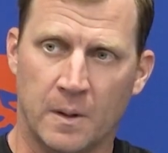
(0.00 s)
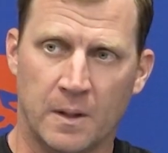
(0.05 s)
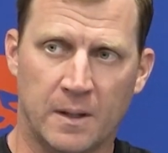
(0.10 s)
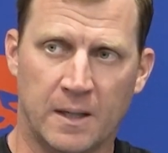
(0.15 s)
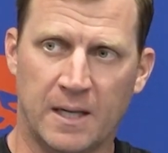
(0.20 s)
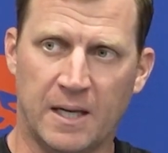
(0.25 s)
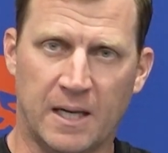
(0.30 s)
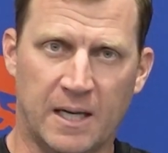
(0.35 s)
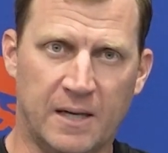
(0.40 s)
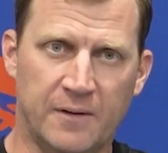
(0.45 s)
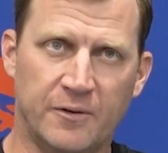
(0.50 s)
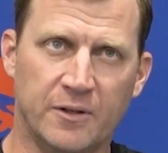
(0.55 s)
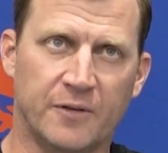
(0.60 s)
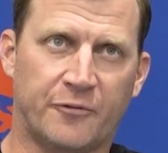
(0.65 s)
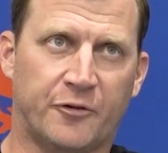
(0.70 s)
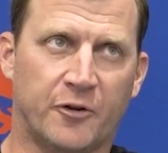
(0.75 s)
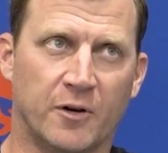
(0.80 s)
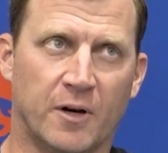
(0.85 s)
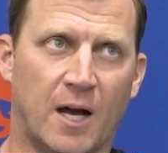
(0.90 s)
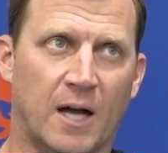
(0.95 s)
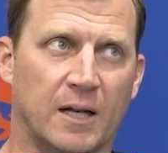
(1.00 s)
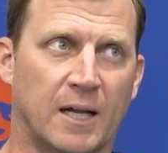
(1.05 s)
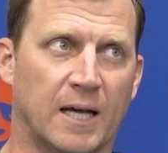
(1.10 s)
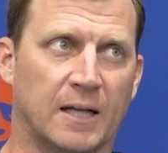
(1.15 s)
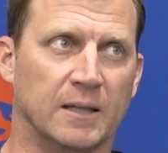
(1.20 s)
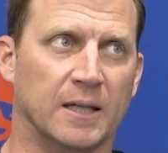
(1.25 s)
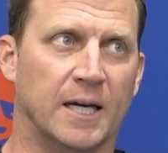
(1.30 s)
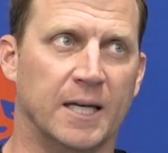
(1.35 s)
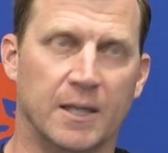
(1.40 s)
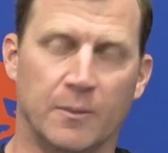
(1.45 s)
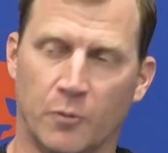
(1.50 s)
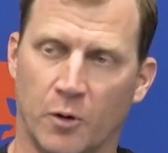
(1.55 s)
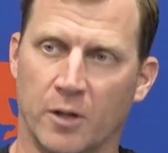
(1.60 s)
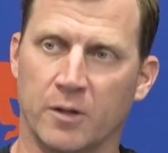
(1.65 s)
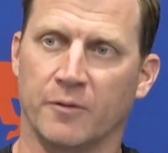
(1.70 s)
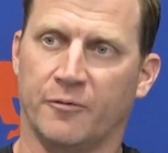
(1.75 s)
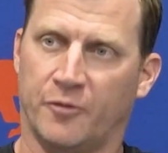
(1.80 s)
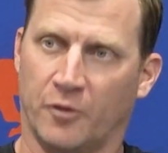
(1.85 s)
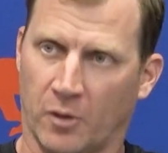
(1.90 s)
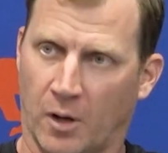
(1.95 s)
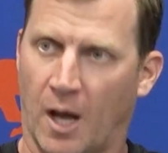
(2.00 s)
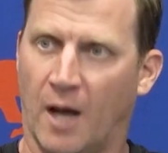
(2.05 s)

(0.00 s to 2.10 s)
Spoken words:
Even if you're not like letting them run the full